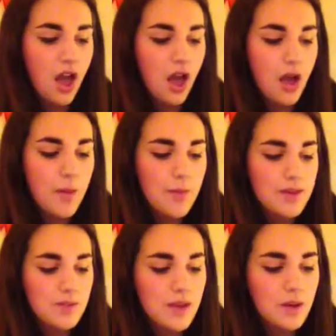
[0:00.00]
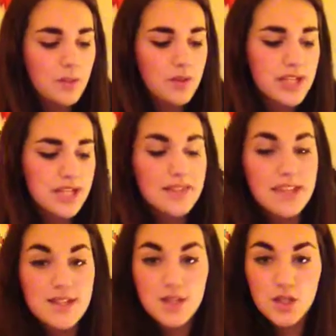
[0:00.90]
As well, putting that
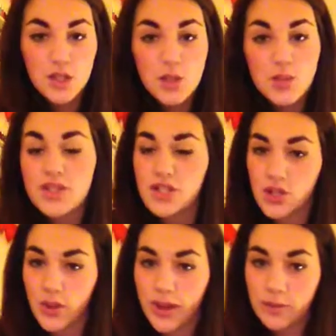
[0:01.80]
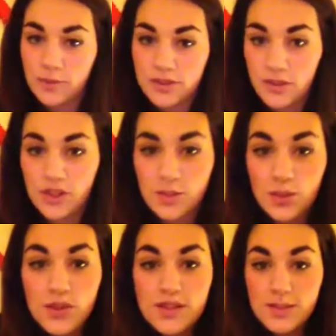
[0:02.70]
it's the new studio album is good, because
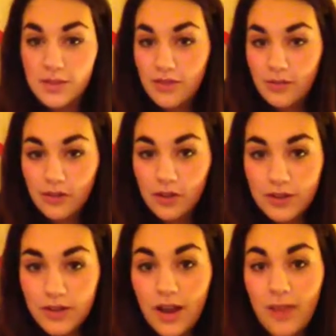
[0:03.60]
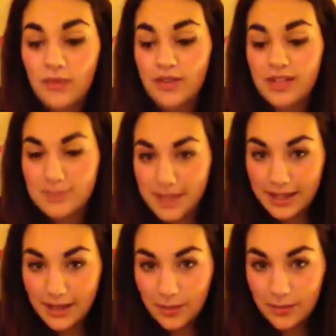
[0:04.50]
Bruce has been around for a long time and released many
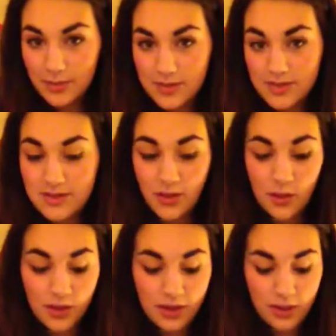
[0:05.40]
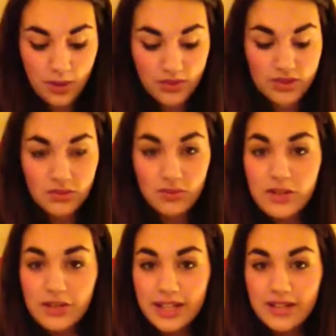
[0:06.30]
albums, so whether it's a
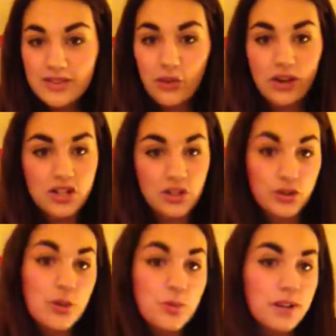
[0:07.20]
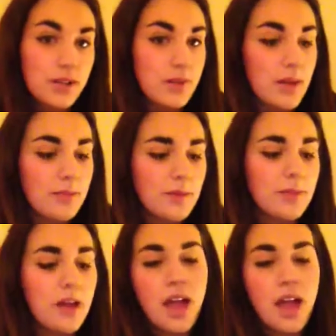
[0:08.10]
re-release or actually a brand new album,